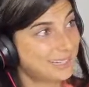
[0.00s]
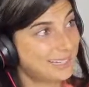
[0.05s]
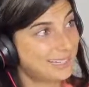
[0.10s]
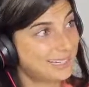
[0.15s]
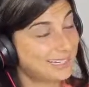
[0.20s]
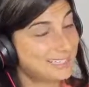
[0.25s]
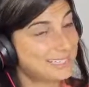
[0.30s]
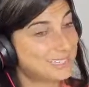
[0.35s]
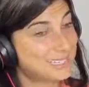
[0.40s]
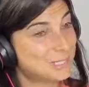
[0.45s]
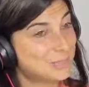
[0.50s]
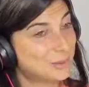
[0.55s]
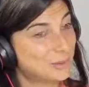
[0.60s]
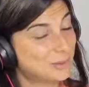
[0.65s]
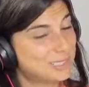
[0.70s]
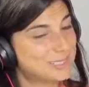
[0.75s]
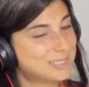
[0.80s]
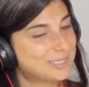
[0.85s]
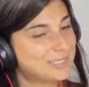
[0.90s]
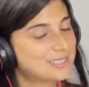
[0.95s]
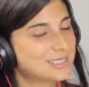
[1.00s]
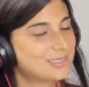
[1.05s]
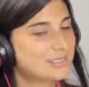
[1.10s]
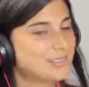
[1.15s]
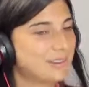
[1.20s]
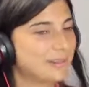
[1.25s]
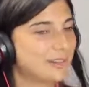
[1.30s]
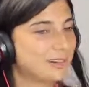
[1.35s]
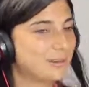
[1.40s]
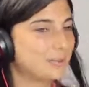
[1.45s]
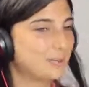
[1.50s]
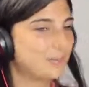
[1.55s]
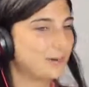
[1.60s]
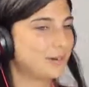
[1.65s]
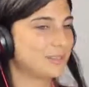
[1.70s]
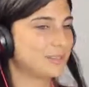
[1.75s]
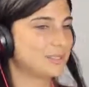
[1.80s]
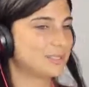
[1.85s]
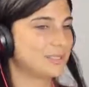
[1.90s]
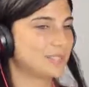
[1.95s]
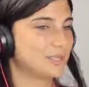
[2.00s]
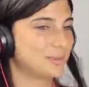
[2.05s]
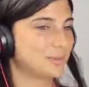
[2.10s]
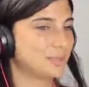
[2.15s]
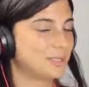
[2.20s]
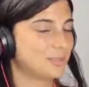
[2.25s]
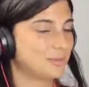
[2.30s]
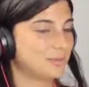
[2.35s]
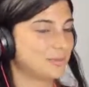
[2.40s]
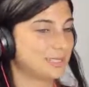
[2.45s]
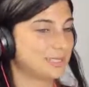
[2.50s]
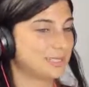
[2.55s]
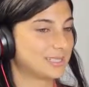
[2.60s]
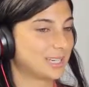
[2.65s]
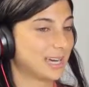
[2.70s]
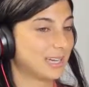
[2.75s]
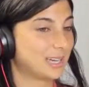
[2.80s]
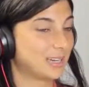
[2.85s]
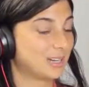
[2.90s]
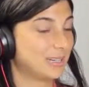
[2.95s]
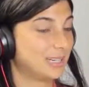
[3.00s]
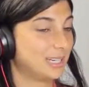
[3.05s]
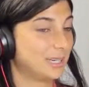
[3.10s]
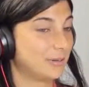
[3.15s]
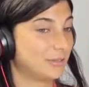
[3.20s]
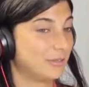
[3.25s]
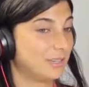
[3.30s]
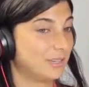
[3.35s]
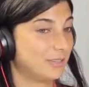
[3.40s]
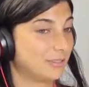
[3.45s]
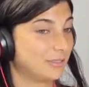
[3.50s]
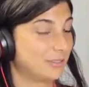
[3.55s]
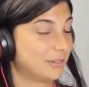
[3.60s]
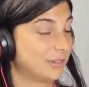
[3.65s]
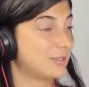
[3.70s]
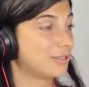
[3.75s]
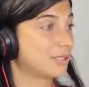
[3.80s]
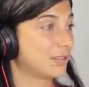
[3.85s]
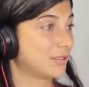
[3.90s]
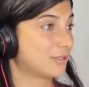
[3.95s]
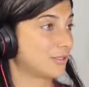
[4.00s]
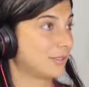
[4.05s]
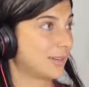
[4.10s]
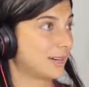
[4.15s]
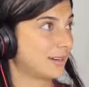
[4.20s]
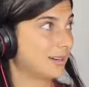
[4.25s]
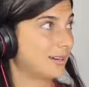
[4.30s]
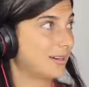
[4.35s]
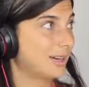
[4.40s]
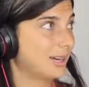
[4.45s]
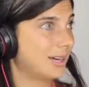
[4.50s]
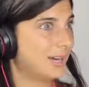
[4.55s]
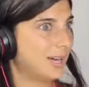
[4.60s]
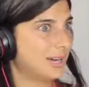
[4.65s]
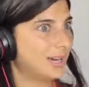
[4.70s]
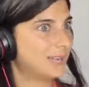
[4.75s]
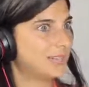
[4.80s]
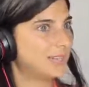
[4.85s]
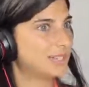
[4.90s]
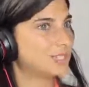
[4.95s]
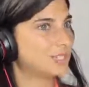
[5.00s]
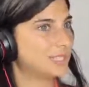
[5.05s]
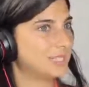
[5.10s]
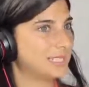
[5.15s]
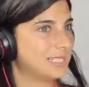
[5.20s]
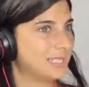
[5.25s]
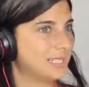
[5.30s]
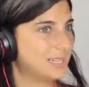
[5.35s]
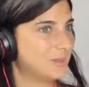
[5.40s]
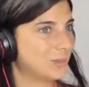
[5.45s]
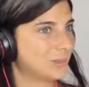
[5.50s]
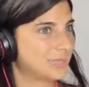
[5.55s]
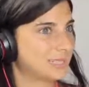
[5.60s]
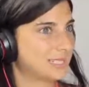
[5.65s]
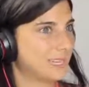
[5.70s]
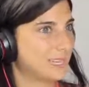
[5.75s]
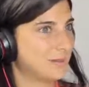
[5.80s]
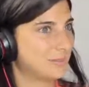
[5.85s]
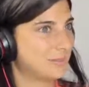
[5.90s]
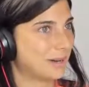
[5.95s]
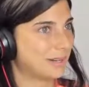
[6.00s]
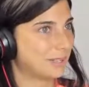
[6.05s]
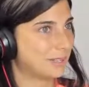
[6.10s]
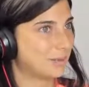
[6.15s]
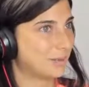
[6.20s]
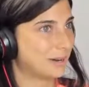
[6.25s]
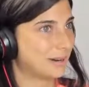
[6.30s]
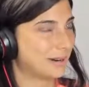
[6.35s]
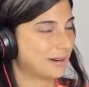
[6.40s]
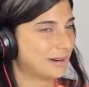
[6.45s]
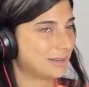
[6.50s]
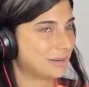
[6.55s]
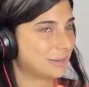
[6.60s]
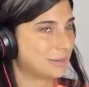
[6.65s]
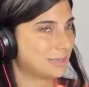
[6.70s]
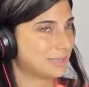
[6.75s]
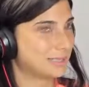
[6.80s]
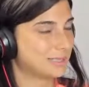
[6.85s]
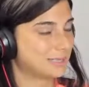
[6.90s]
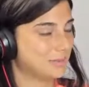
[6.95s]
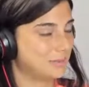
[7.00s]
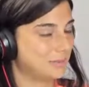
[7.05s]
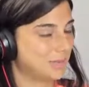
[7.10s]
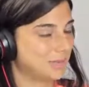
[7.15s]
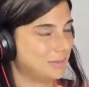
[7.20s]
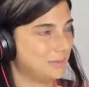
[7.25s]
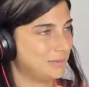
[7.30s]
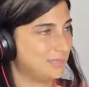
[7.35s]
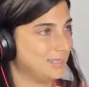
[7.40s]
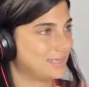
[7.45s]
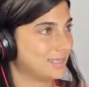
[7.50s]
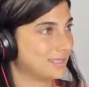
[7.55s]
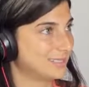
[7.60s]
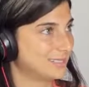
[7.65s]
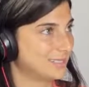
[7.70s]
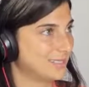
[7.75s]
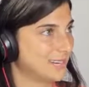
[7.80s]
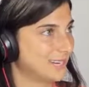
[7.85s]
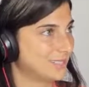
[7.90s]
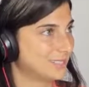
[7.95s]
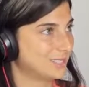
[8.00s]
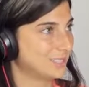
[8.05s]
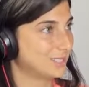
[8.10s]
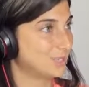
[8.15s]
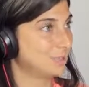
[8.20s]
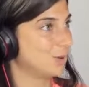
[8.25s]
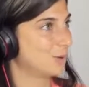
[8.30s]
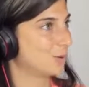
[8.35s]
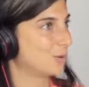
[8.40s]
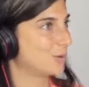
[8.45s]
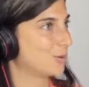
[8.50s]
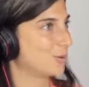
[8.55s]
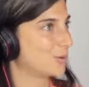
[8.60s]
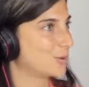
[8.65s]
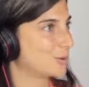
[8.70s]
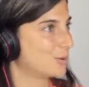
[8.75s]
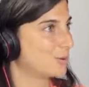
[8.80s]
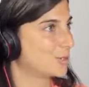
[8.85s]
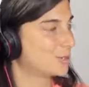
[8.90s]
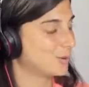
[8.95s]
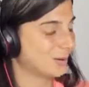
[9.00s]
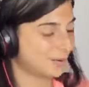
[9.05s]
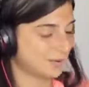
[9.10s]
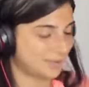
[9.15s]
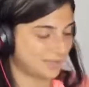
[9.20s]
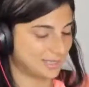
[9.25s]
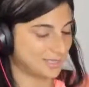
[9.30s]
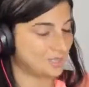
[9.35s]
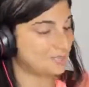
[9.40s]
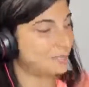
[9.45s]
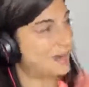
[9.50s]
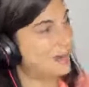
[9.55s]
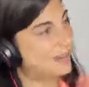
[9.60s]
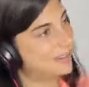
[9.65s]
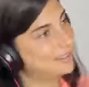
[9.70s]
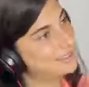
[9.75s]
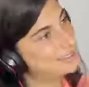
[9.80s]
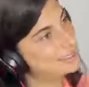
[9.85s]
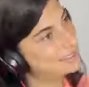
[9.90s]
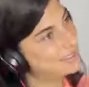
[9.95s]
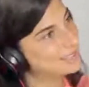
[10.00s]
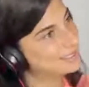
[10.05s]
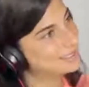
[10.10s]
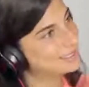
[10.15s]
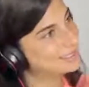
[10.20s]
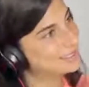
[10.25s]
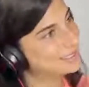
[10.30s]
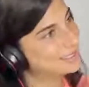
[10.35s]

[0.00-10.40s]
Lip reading: I do. It's a very weird situation because I couldn't eat meat for years after that. I eventually did once I came back to America because I became desensitized. Because you go to the grocery store, everything's packaged nicely.